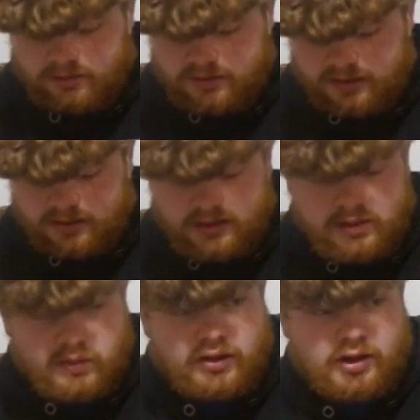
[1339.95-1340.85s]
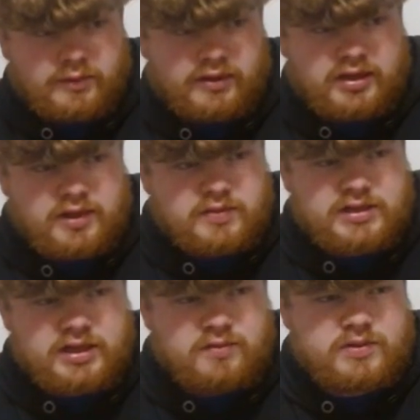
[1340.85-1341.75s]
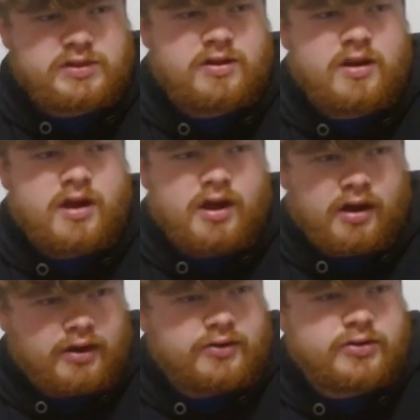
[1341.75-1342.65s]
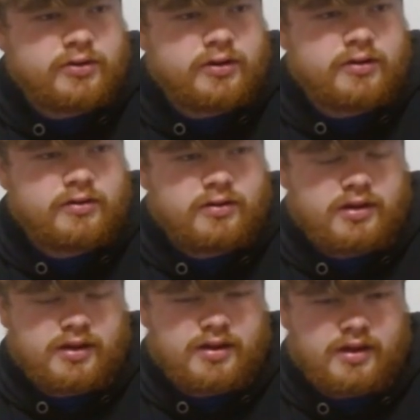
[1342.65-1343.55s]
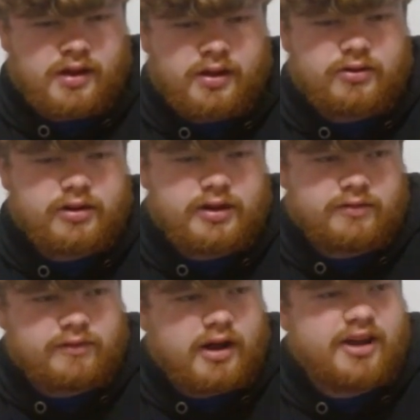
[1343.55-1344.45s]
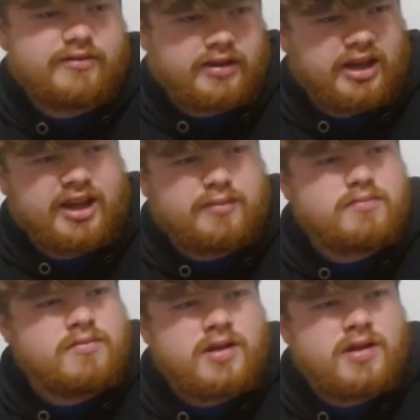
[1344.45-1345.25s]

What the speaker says: If they can keep that up and keep teams under 105 a game,